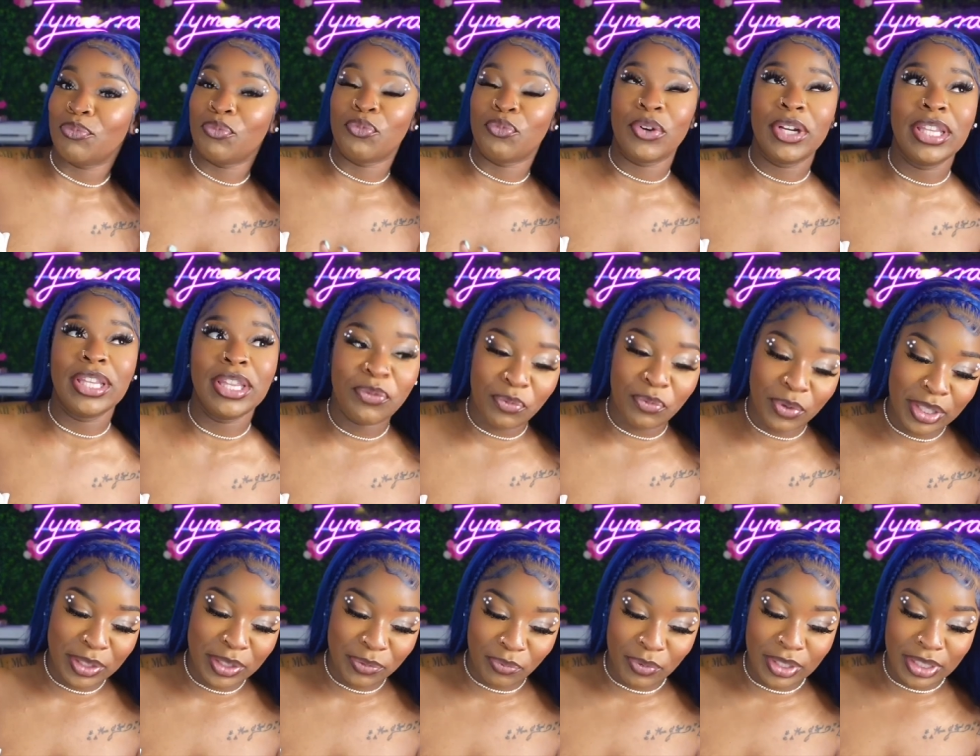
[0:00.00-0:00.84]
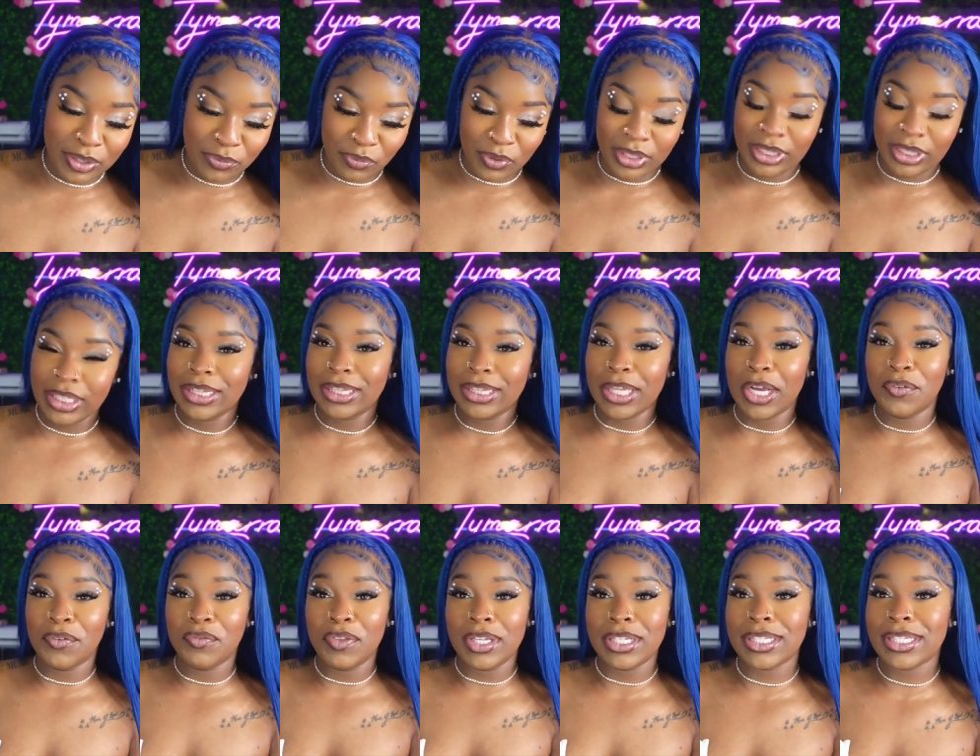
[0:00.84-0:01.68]
really really really really
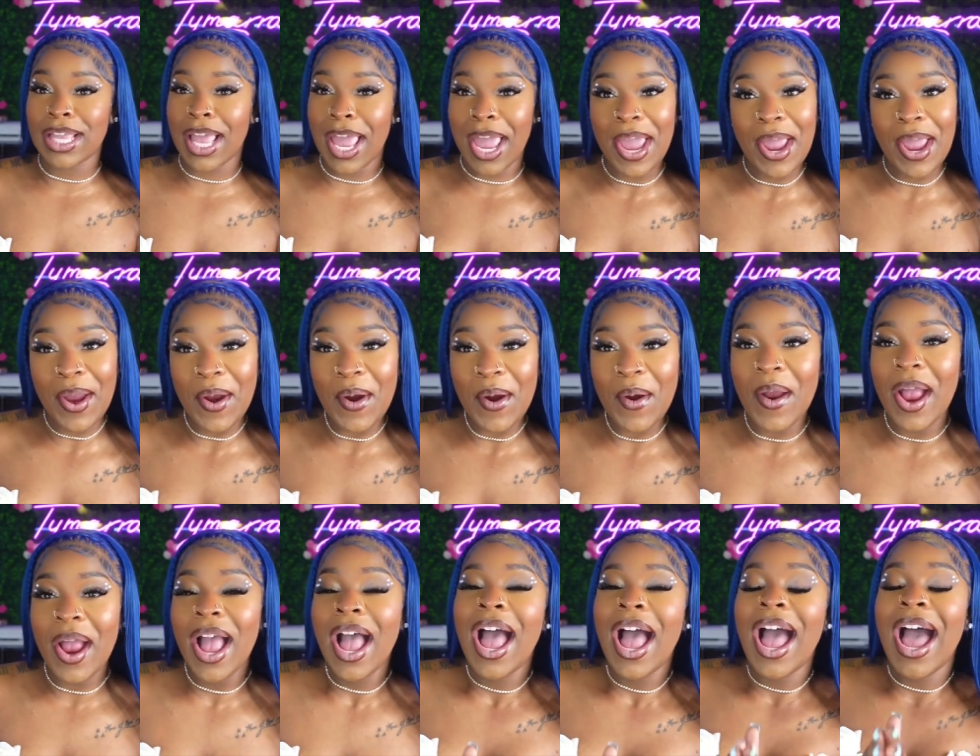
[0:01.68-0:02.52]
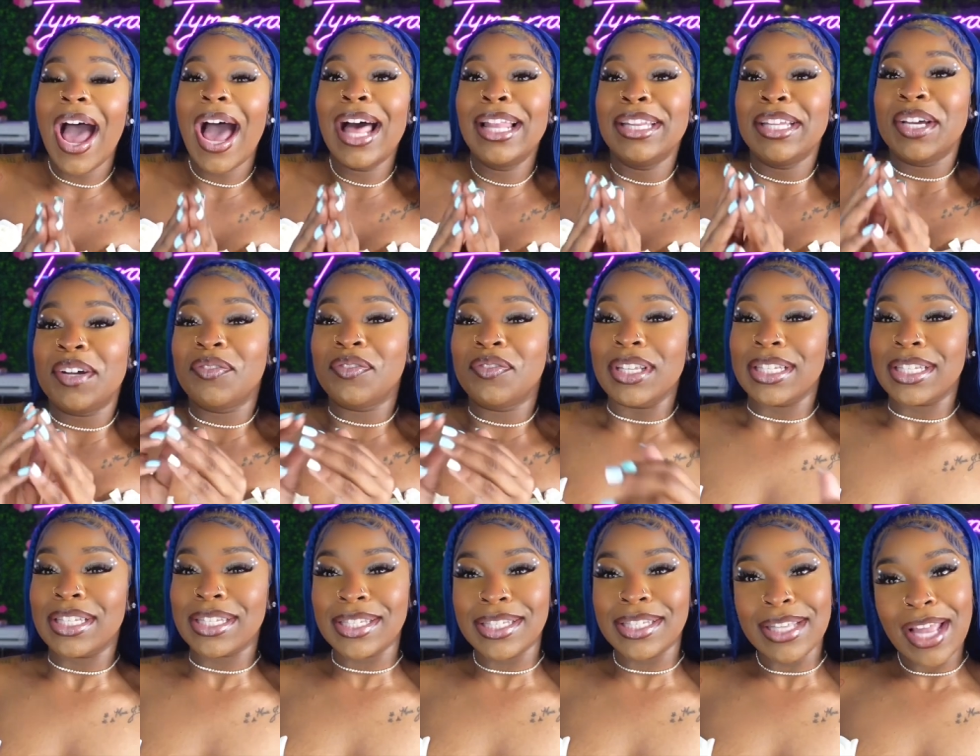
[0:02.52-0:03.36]
love this hair i love the
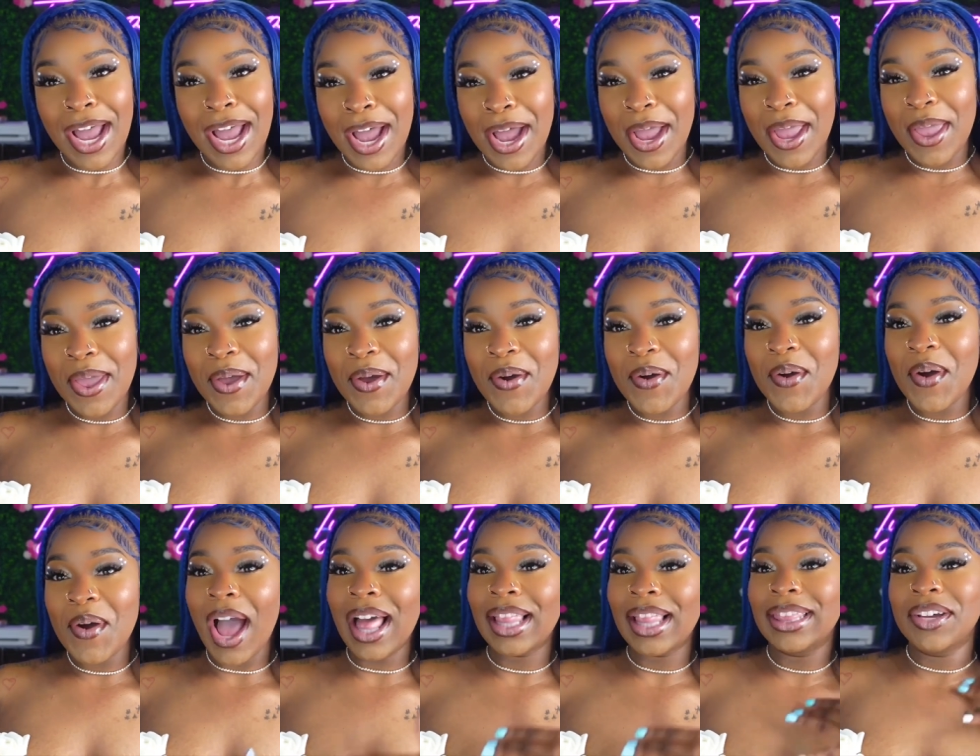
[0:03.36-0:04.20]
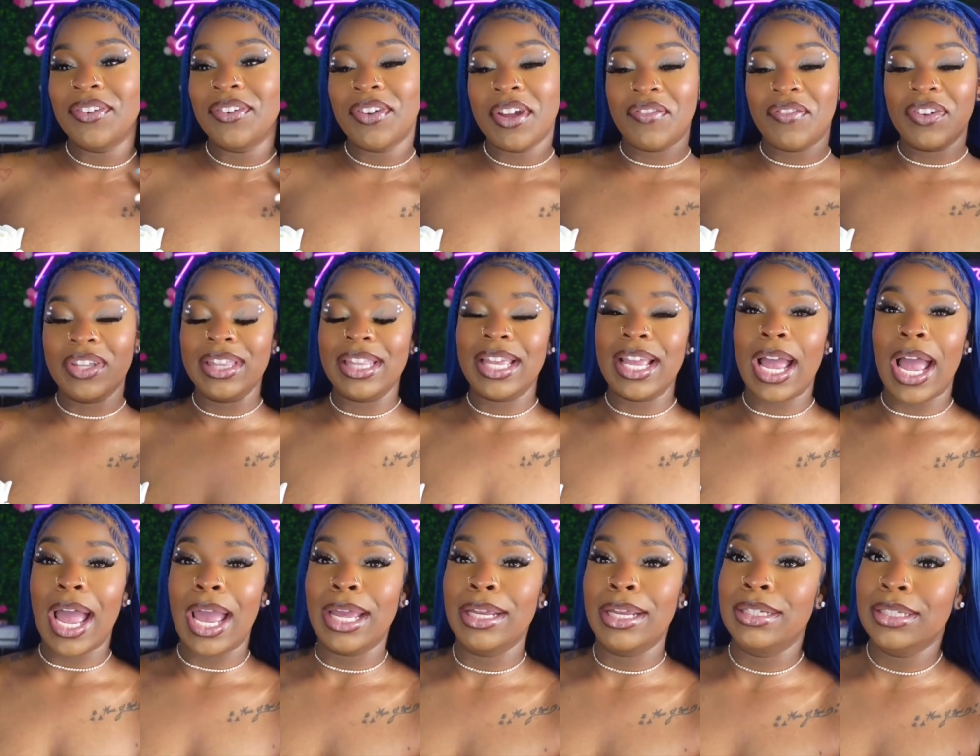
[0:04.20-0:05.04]
style i love everything
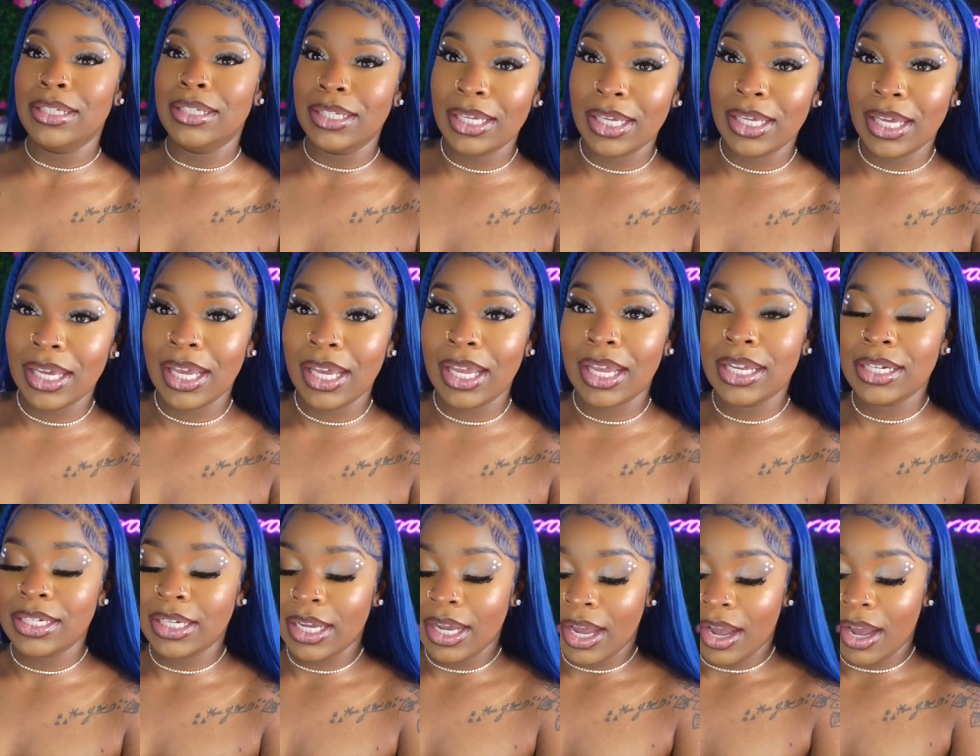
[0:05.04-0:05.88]
i did